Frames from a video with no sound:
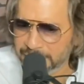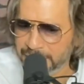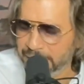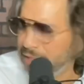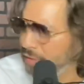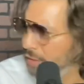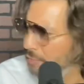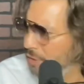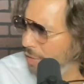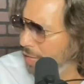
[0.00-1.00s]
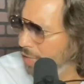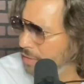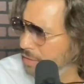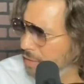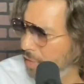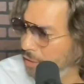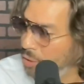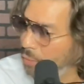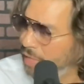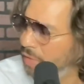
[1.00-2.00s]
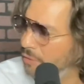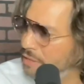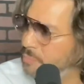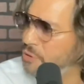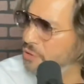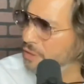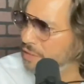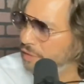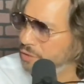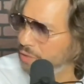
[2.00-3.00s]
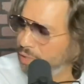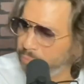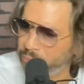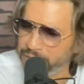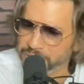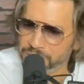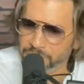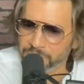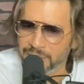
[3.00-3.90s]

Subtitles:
getting in there with our hands and knowing how these machines actually operate. And so